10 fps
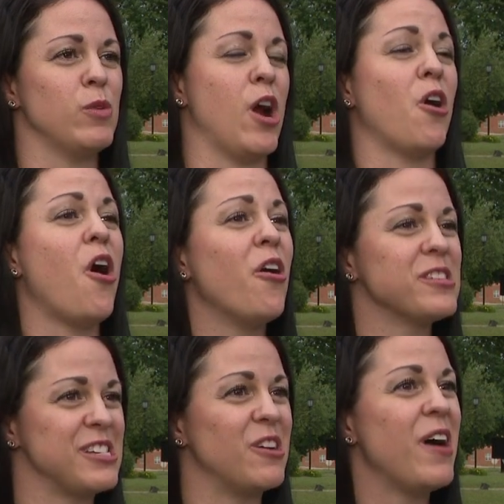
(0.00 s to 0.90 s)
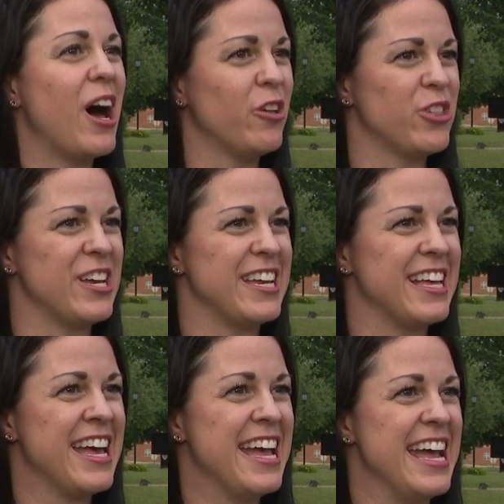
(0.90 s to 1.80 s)
we are all still healthy.
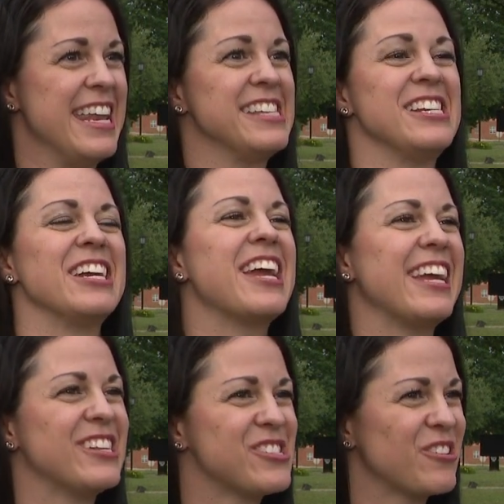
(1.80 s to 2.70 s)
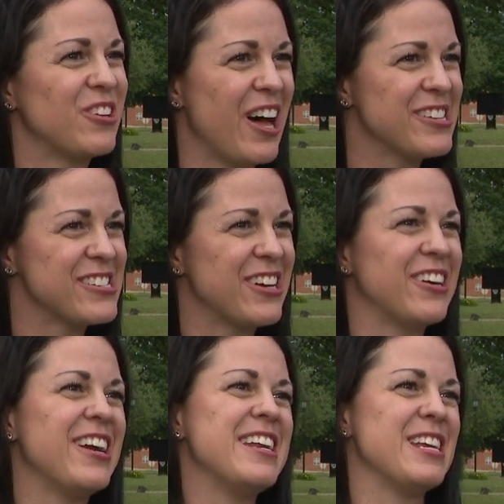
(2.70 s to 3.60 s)
It mm. isn't a cancer
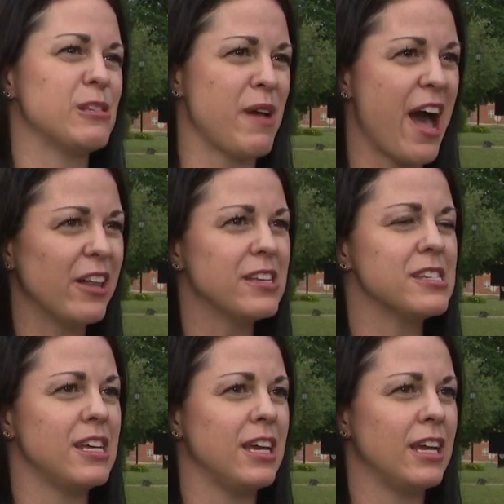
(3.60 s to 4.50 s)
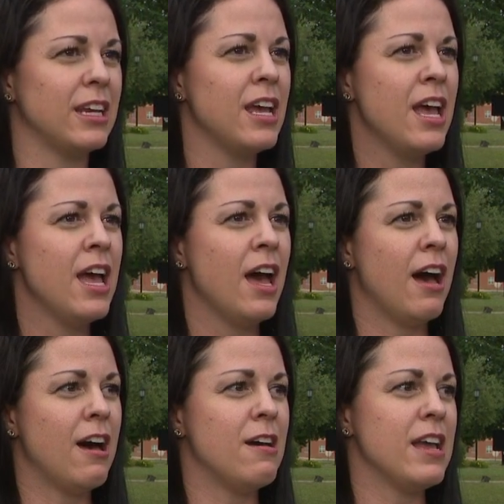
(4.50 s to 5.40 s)
cluster in East Palestine,
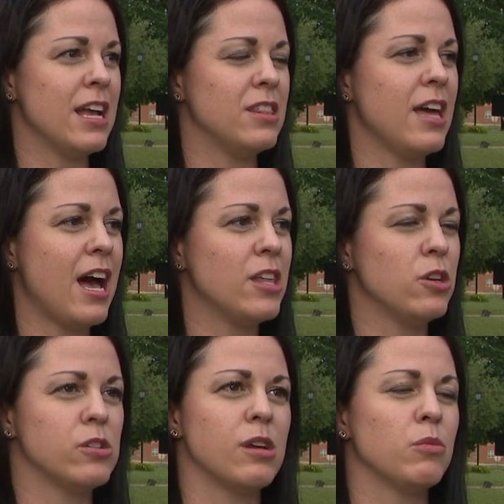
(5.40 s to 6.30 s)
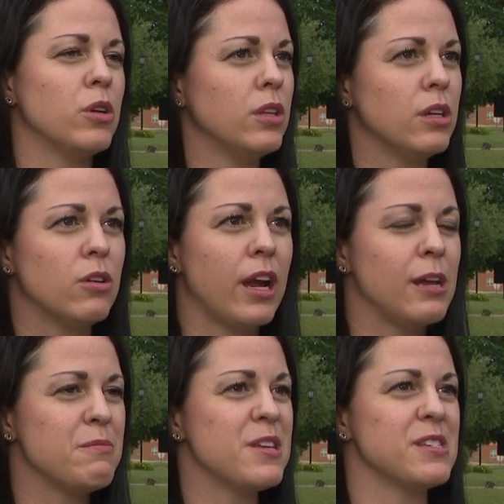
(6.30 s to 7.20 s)
uh, and that there's some really
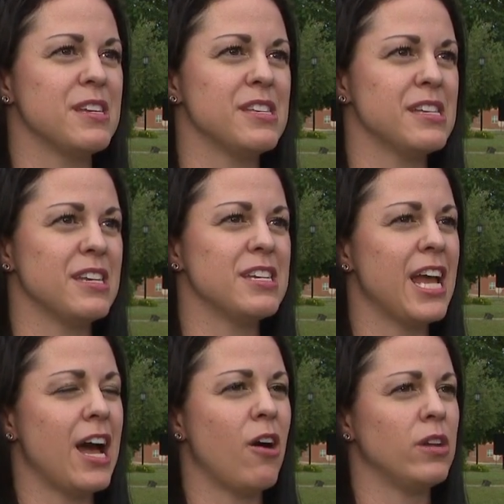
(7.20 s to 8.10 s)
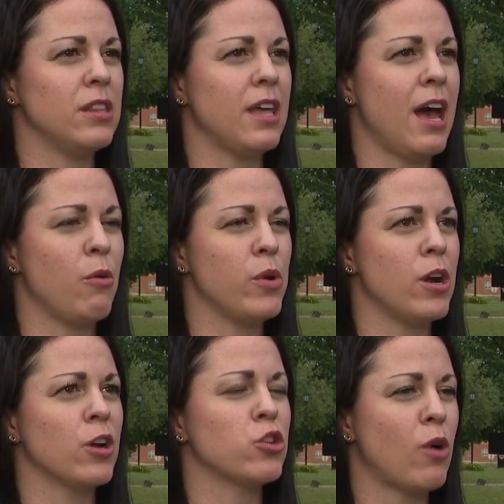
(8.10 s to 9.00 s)
great businesses in town and that we
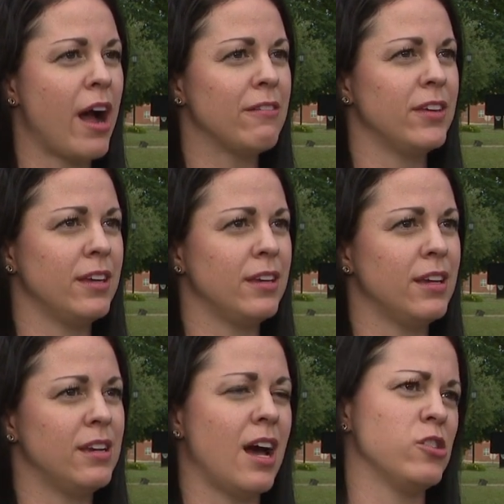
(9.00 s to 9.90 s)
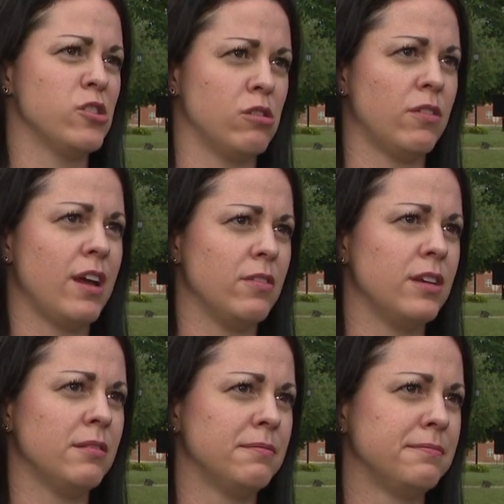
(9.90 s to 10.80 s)
are thriving and not just
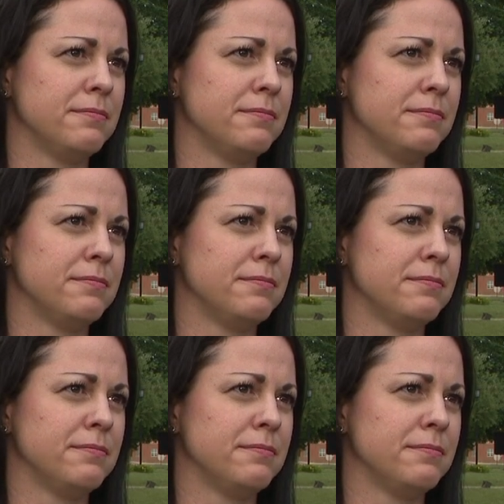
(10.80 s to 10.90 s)
surviving.